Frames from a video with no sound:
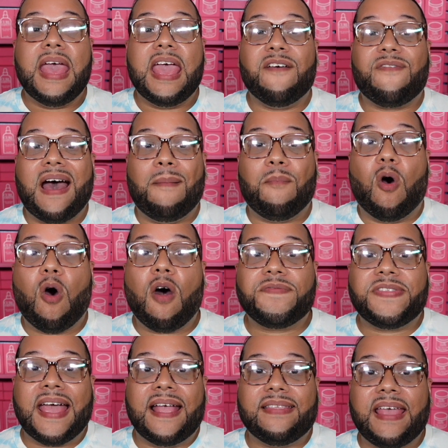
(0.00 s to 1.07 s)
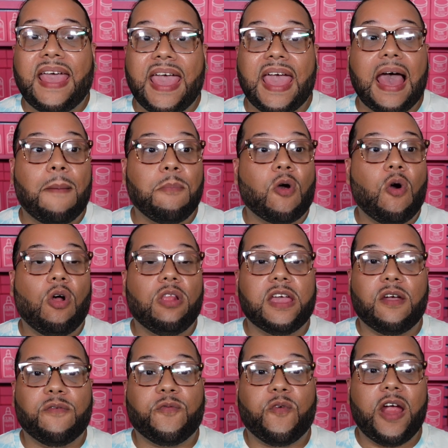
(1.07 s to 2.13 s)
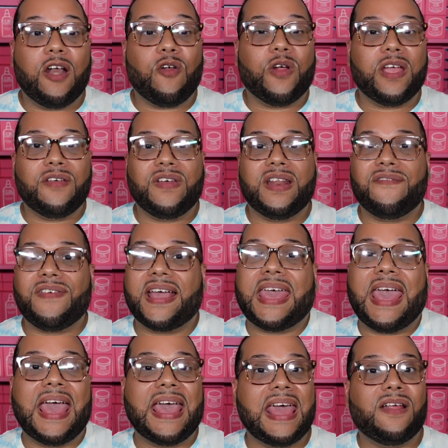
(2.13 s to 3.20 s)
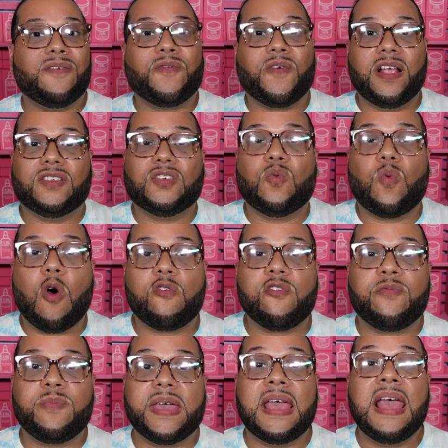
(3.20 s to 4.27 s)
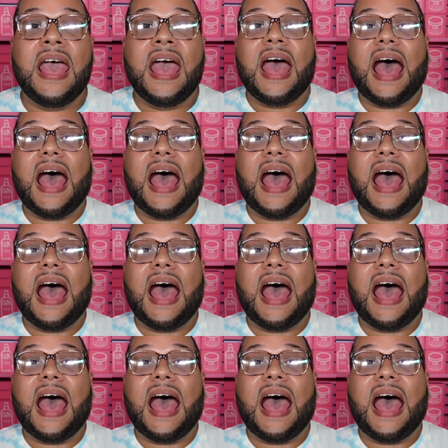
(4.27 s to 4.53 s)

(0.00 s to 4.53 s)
If I'm off that day, I'm calling a friend, or even if I can't get a friend to walk with me,